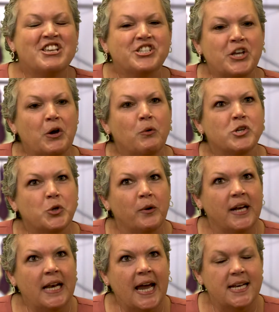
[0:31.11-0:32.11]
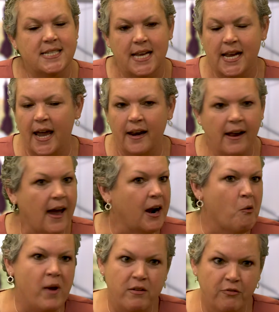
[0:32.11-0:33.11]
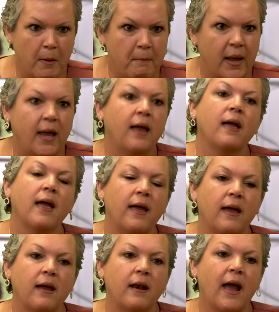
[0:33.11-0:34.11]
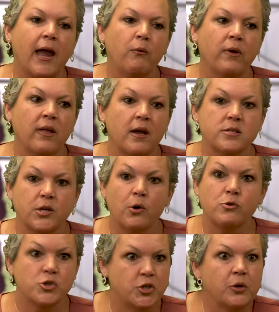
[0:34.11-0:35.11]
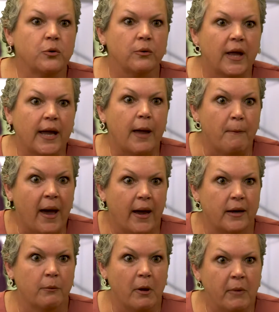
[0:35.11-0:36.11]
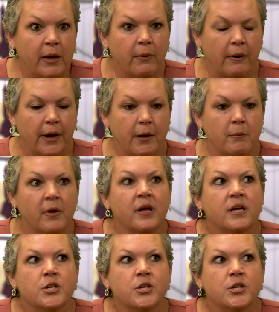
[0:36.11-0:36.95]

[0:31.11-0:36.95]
So twenty nineteen kind of got away from me, and I realized, oh shoot, like I'm behind on my mammogram.